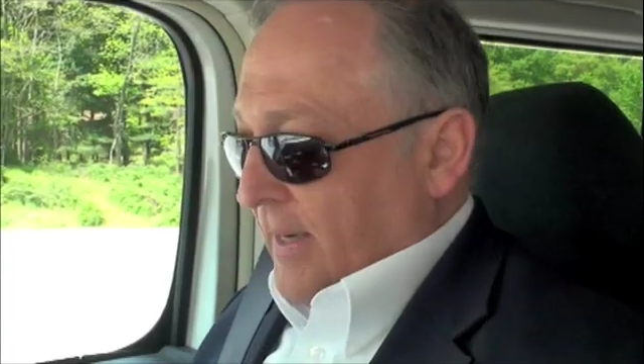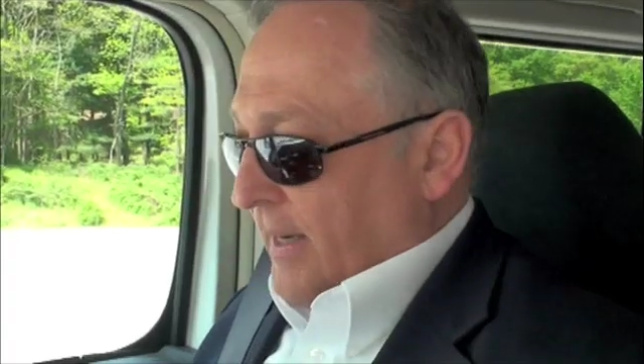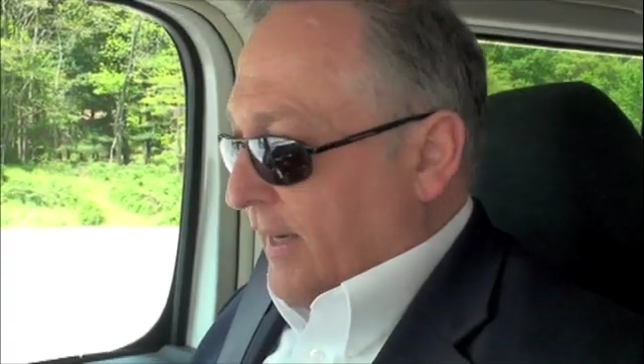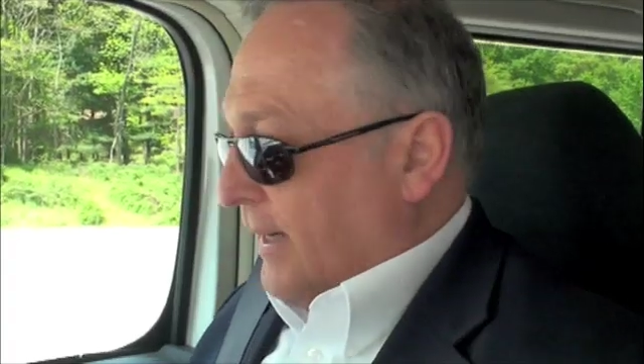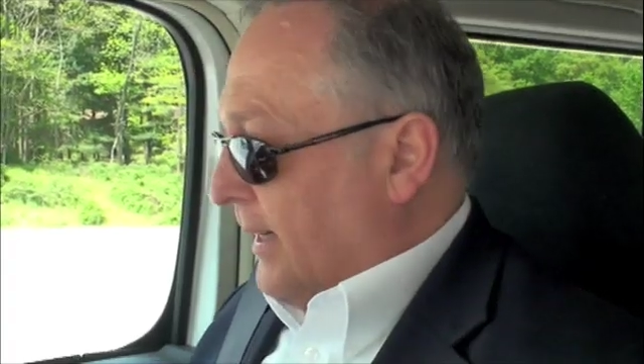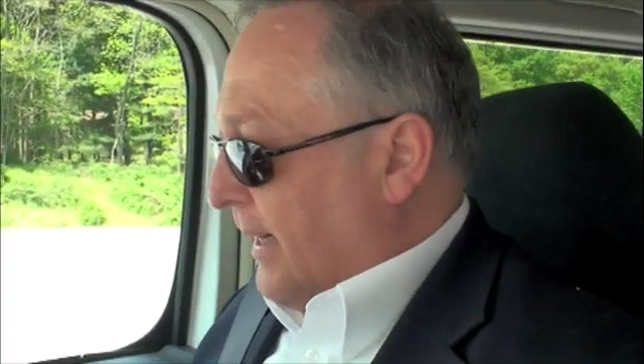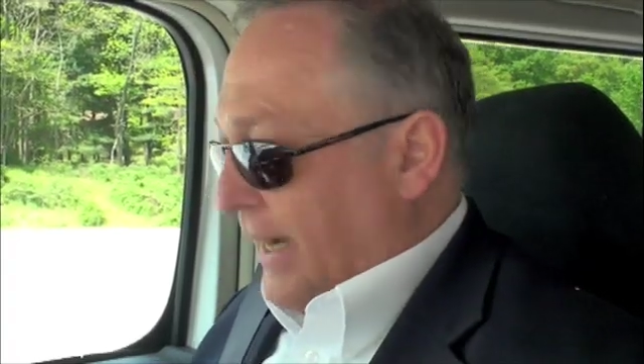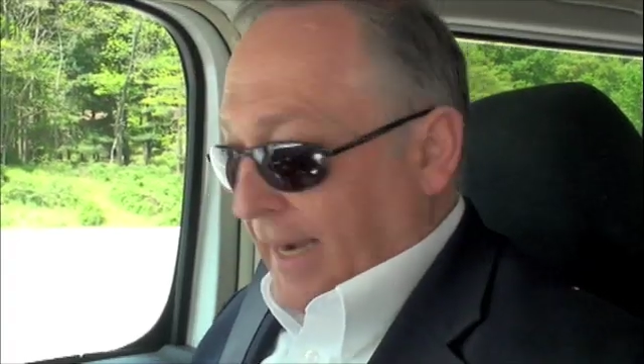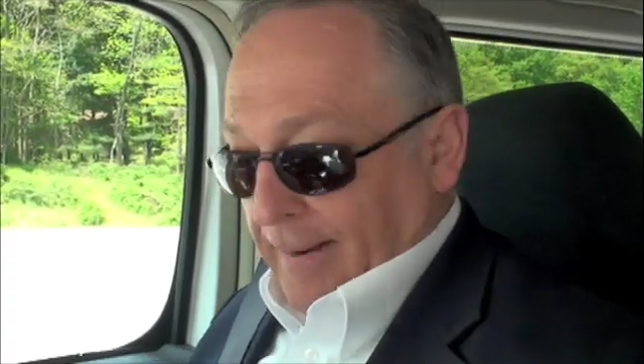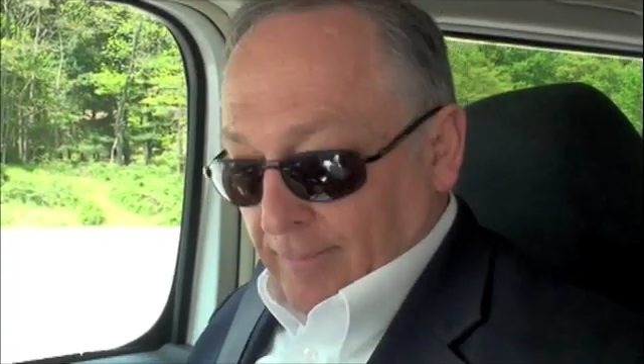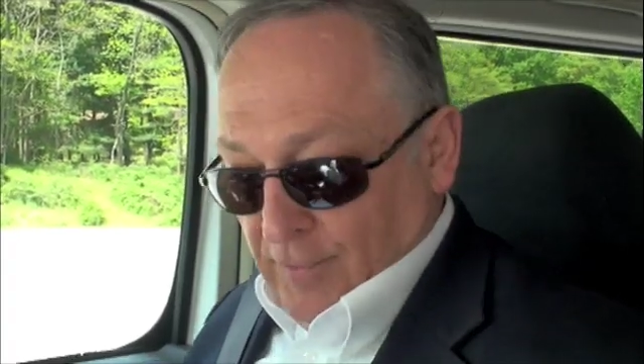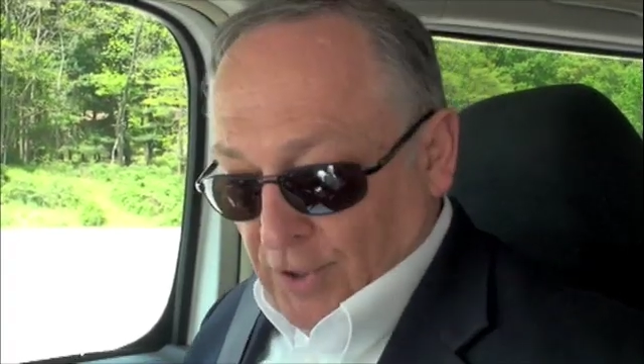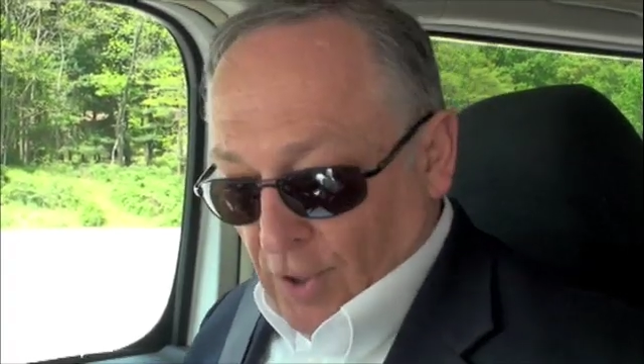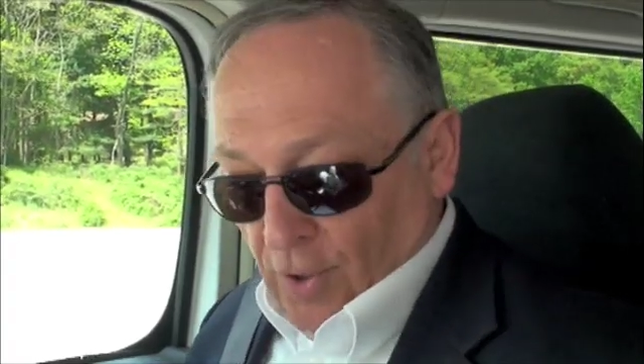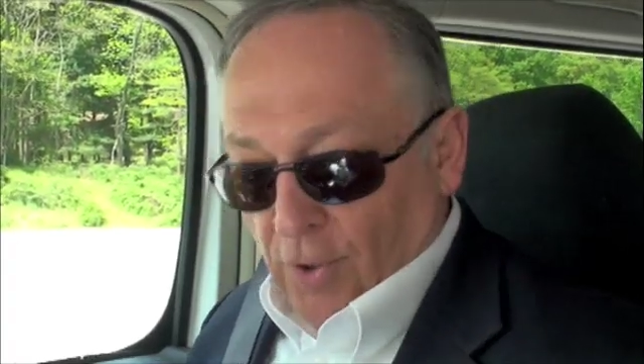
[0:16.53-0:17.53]
Uh, I am
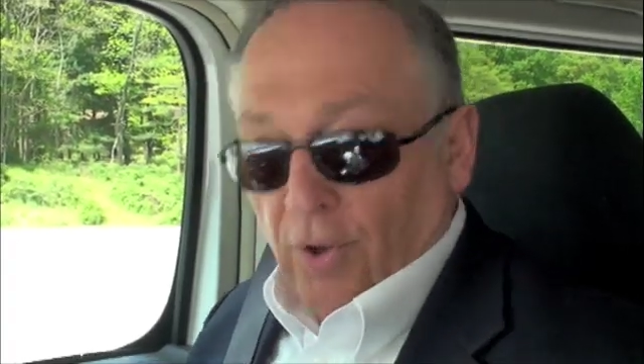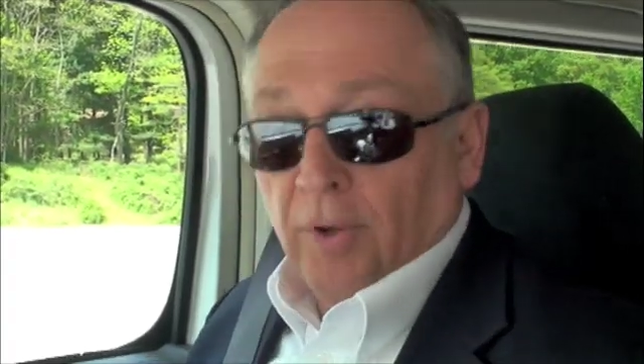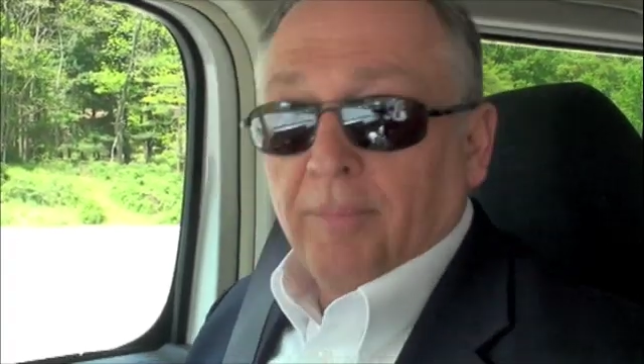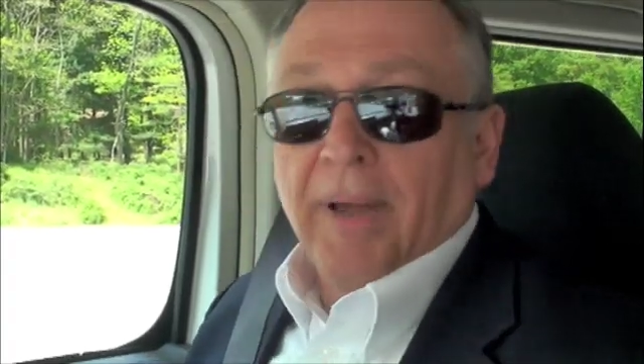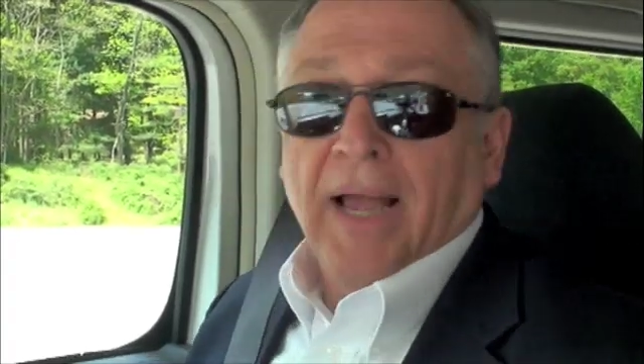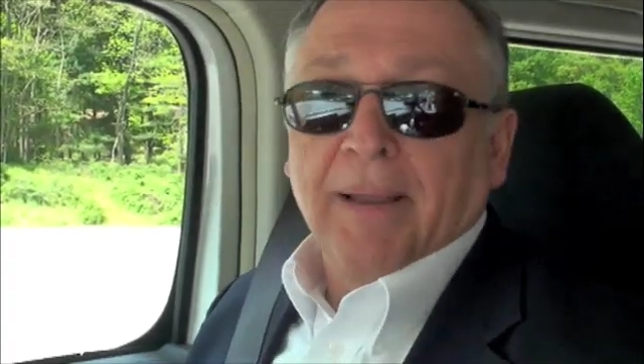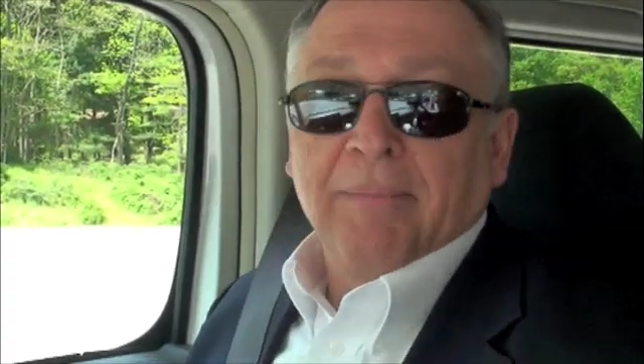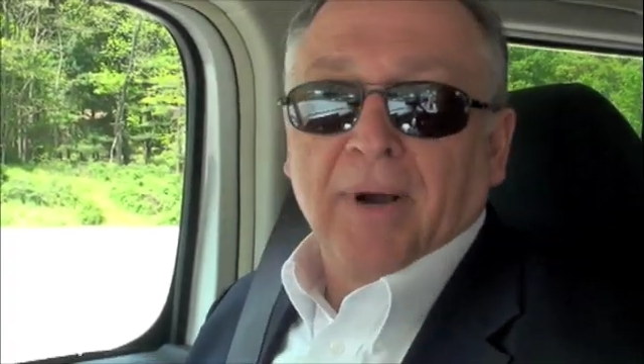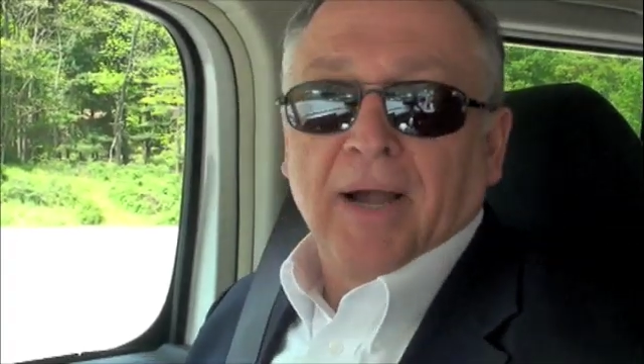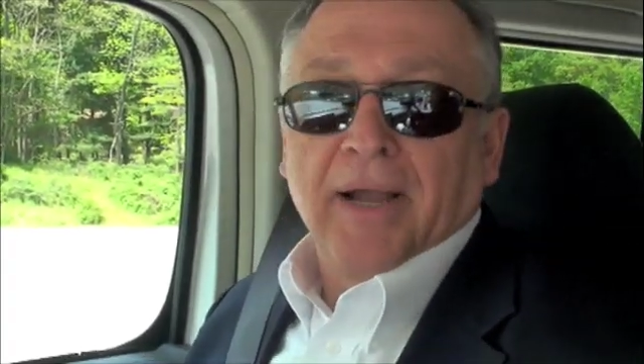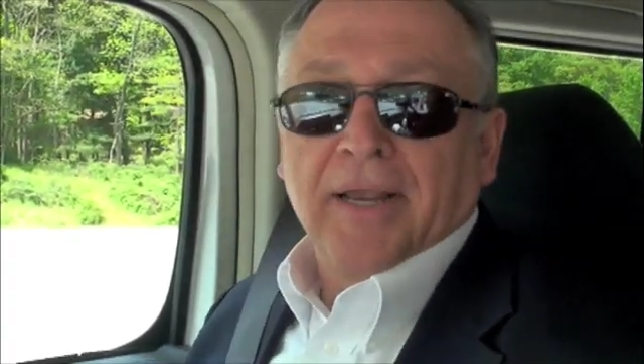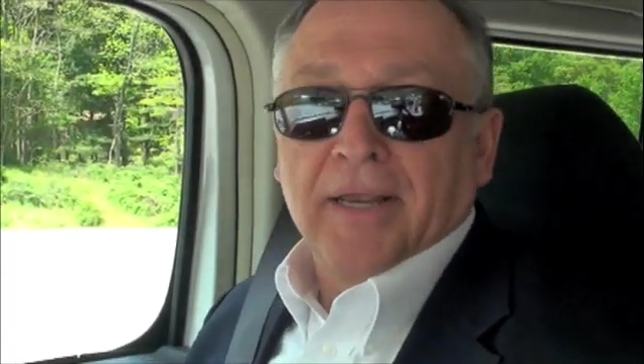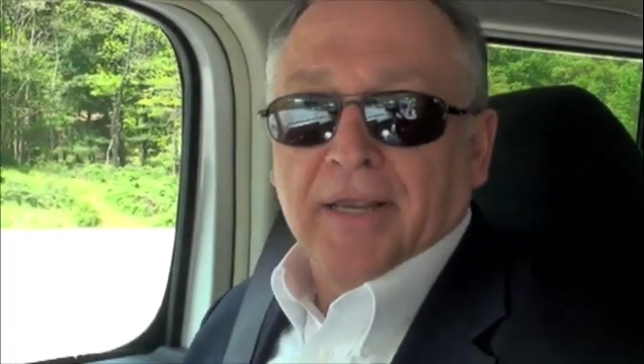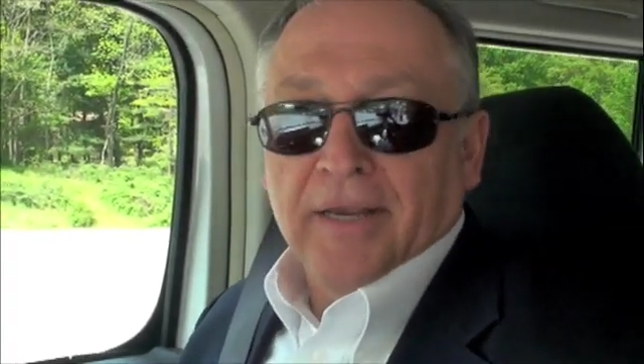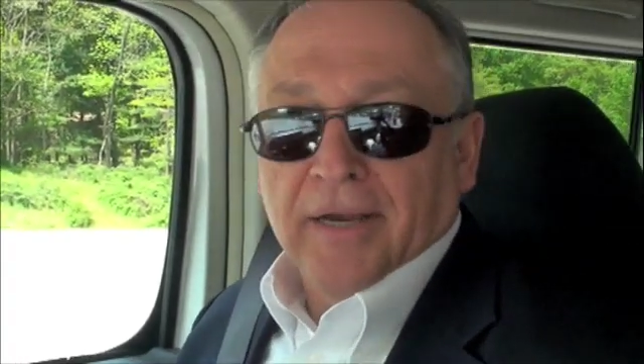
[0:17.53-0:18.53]
told by
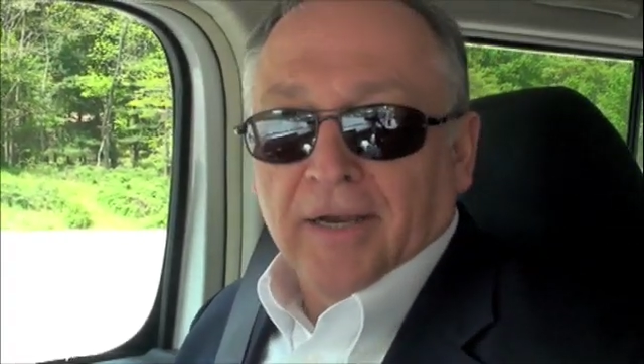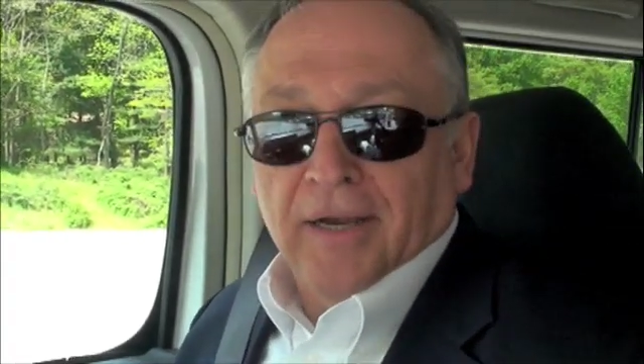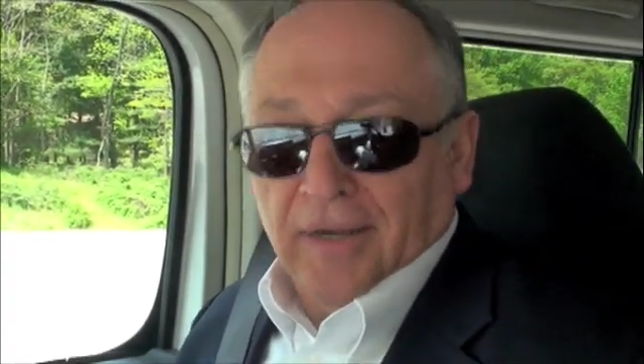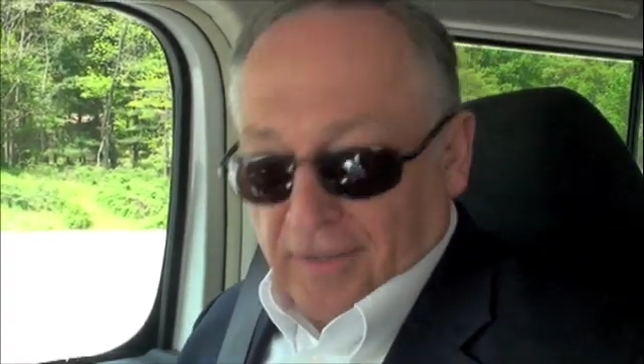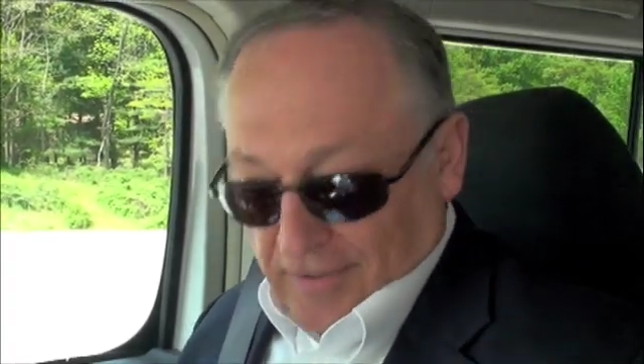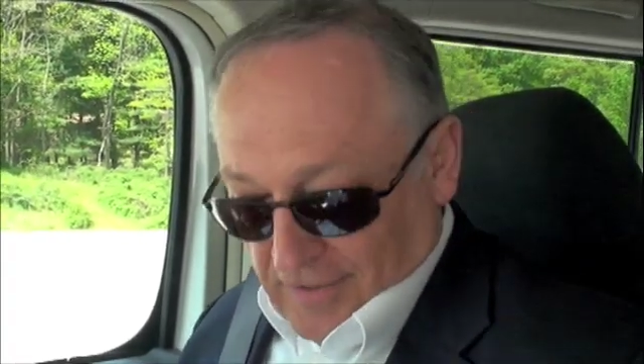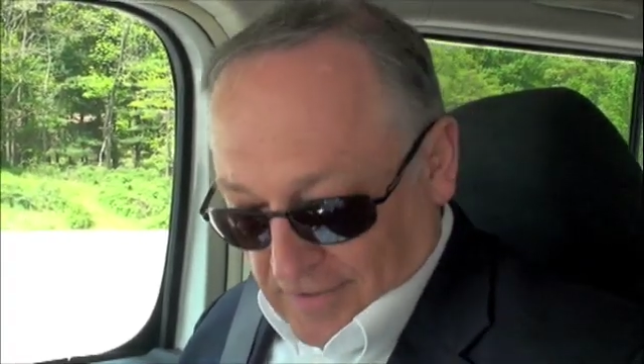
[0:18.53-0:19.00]
my uh,